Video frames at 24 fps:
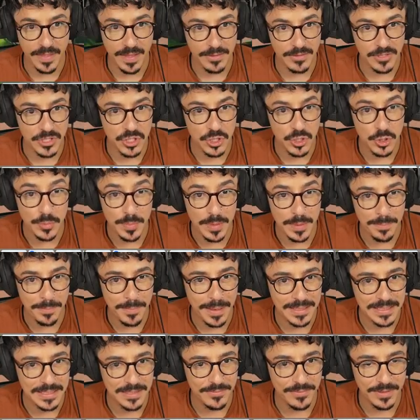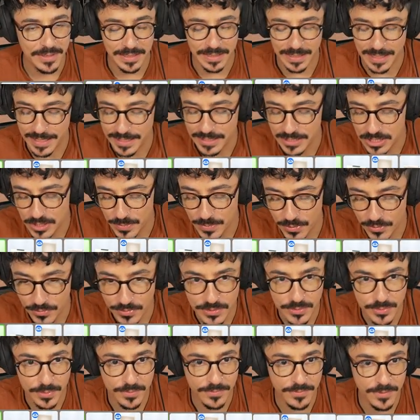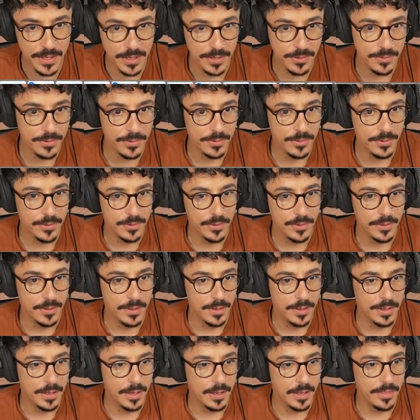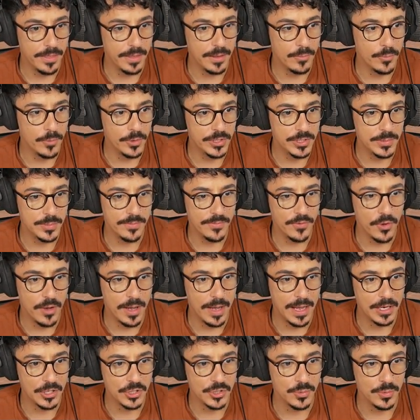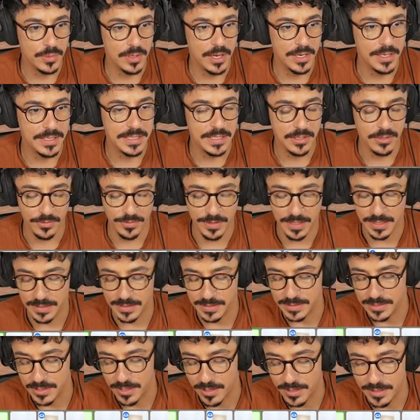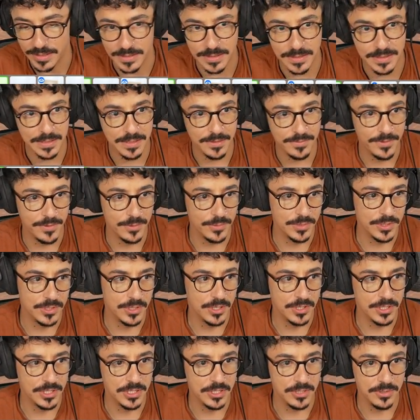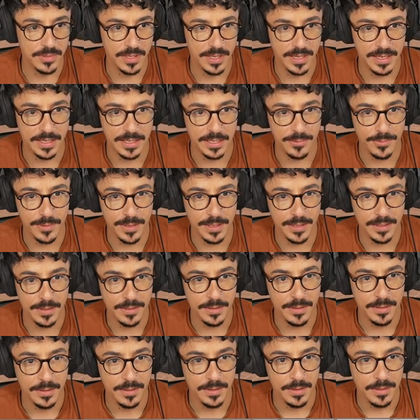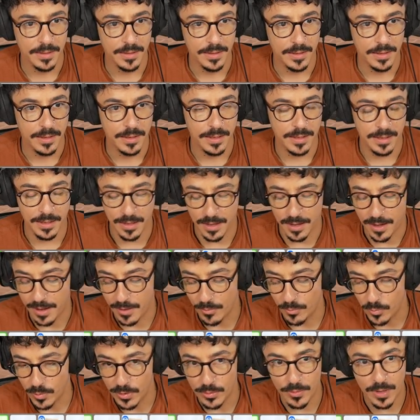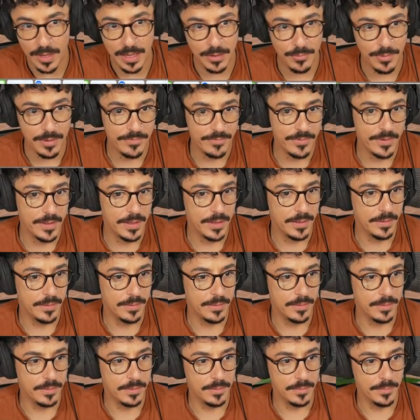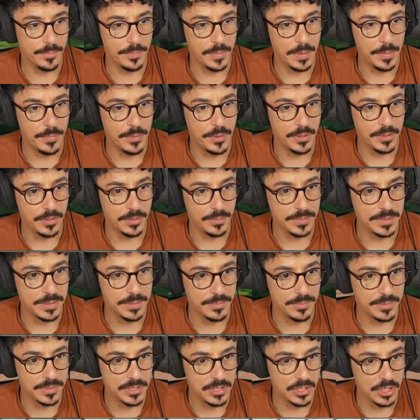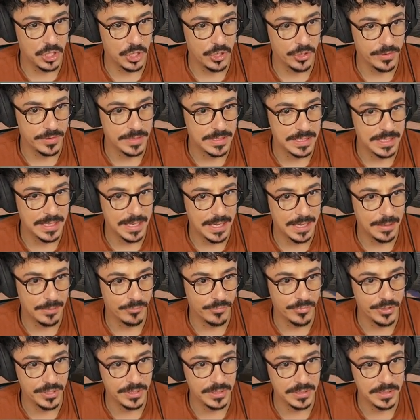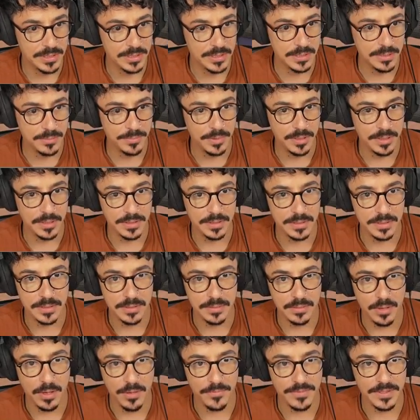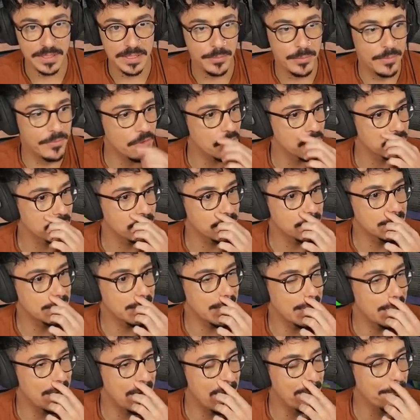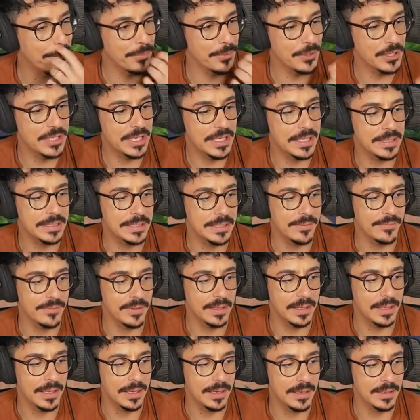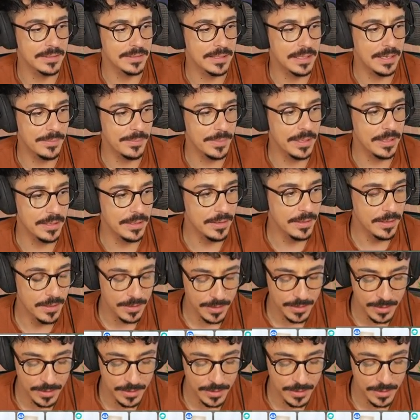the house to be massively lit, to be honest with you. I think once we've got actual lighting on the inside and stuff, it will start to do that anyway. Uh, I will, however, be putting up some security cameras because obviously we've got some celebrities living here. So let me